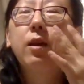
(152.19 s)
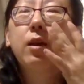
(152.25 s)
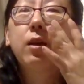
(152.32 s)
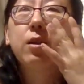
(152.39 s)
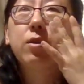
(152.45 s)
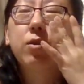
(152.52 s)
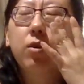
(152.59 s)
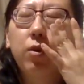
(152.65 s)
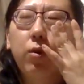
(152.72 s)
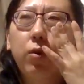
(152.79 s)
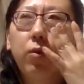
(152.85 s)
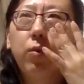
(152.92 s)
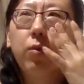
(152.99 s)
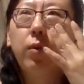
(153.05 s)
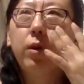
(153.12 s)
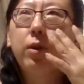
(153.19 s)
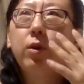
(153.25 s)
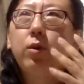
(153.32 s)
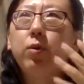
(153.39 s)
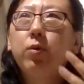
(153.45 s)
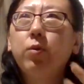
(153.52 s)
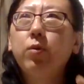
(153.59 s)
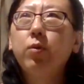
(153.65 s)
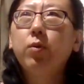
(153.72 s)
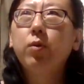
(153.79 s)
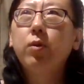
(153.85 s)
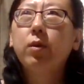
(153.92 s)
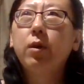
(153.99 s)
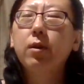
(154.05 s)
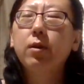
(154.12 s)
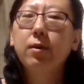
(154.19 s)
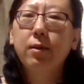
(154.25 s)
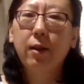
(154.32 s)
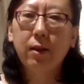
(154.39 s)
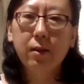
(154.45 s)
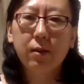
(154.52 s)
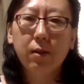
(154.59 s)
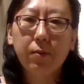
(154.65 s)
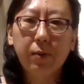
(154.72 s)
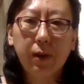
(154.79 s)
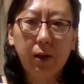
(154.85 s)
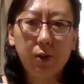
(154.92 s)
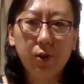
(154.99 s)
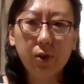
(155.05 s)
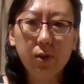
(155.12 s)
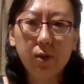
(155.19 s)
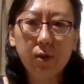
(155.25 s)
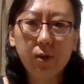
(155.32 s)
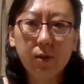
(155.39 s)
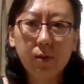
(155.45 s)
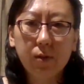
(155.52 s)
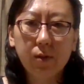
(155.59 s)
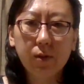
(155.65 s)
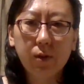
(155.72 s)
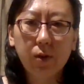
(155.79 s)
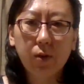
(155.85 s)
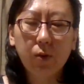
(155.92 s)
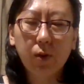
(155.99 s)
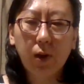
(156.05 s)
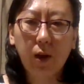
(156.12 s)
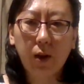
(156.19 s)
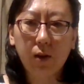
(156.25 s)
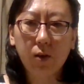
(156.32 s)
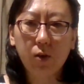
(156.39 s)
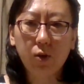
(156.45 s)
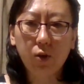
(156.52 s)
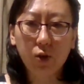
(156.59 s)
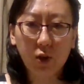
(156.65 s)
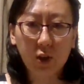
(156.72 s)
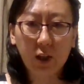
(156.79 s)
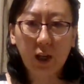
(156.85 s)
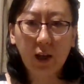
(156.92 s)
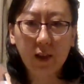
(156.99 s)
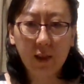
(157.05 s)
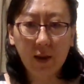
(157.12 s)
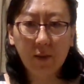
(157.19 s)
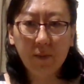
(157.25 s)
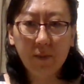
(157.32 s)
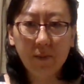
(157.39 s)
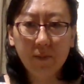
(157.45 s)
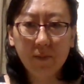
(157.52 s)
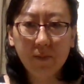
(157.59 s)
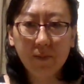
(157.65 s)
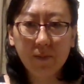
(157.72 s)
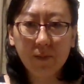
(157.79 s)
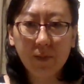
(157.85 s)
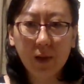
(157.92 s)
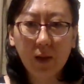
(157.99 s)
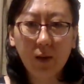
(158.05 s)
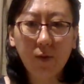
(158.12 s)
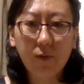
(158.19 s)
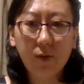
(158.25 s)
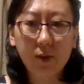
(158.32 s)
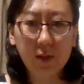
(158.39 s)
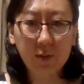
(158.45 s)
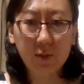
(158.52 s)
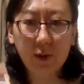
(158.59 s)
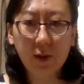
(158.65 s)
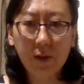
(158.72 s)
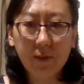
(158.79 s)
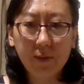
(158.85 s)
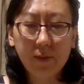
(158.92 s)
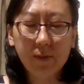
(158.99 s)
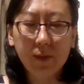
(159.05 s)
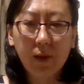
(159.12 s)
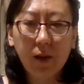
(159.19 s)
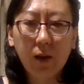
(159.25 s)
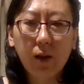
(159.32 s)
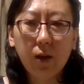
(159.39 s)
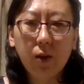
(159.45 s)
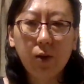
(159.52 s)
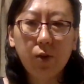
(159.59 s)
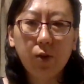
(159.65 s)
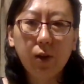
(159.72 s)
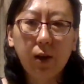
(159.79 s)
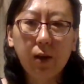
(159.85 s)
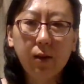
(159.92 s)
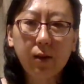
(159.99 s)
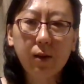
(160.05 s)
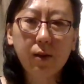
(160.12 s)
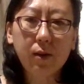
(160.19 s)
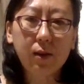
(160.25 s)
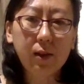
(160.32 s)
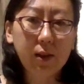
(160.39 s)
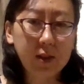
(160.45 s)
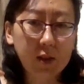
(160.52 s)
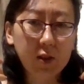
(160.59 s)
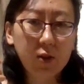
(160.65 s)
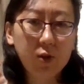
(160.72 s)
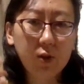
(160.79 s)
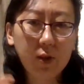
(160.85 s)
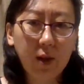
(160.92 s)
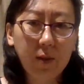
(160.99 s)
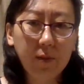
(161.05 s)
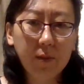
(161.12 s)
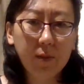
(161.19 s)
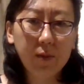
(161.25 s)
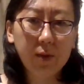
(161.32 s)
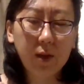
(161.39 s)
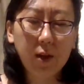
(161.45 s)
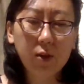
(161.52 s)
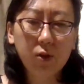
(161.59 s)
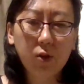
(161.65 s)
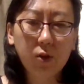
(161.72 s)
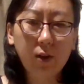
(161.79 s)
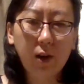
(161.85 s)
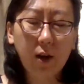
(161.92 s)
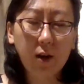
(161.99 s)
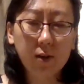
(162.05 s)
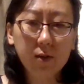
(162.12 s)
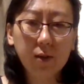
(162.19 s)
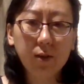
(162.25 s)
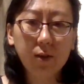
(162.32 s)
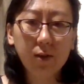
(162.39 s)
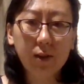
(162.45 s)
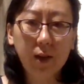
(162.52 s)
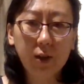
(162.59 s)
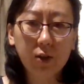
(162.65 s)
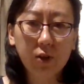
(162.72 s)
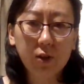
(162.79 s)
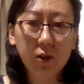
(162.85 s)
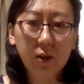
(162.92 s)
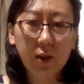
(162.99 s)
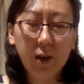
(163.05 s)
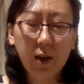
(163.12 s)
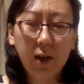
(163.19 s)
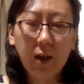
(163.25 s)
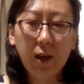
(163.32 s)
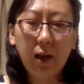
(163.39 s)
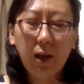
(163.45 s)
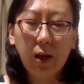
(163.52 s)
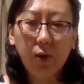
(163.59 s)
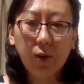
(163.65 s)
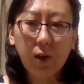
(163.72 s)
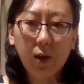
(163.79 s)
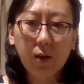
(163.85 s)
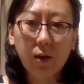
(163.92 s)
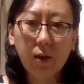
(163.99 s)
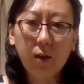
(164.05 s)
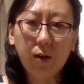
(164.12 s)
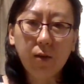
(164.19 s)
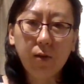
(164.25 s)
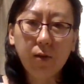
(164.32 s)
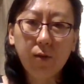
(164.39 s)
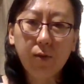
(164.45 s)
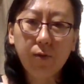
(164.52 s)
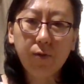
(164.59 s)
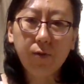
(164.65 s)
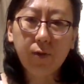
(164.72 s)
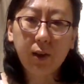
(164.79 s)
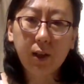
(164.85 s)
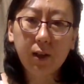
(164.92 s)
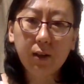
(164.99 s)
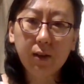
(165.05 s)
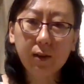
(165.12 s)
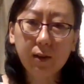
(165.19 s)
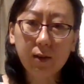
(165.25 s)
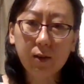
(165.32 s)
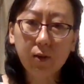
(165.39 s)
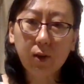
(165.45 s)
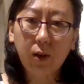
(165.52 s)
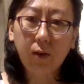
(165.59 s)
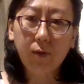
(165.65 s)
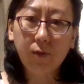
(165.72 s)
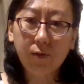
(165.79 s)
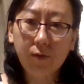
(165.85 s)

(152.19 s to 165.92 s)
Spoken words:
So when you assess a patient, you can look at them visibly, you can listen to them, and it's called auscultation, and you can feel it. You can